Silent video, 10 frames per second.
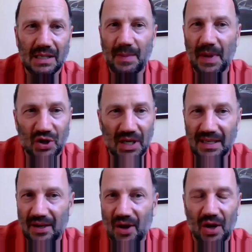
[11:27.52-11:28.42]

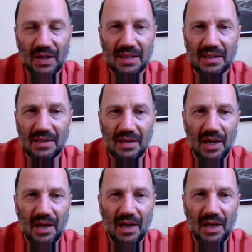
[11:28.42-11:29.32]
species loss,
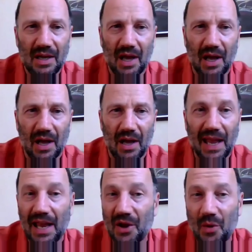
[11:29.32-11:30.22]

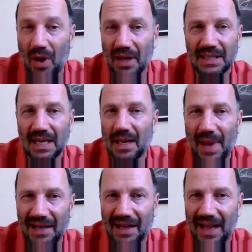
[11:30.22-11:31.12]
inequality,
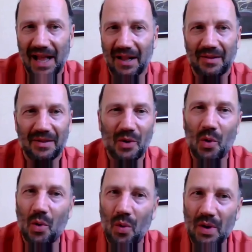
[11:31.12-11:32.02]
mental health,
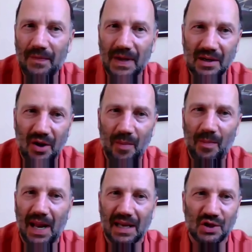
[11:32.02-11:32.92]
all of these
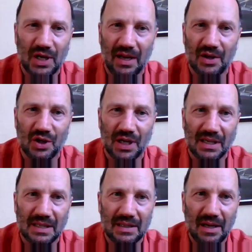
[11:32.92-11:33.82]
complex
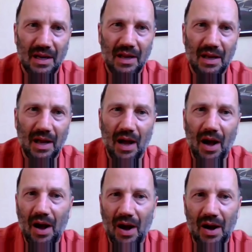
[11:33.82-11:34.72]
challenges,
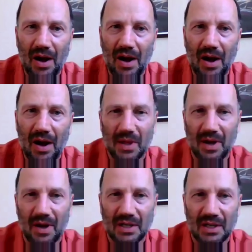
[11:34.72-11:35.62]
hard to deal with,
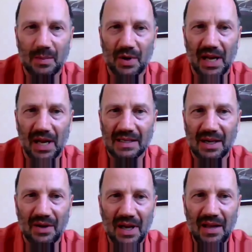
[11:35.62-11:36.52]
hard to predict. So
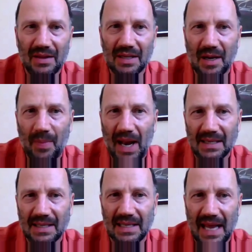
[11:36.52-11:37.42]
there's
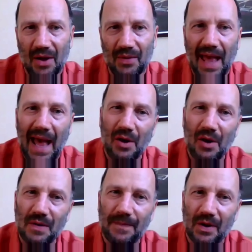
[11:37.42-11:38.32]
complexity out there. How do you
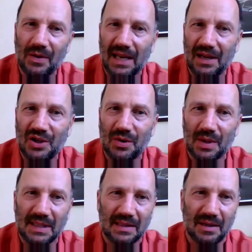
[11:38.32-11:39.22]
fold that into a
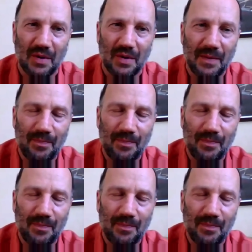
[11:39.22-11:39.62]
system of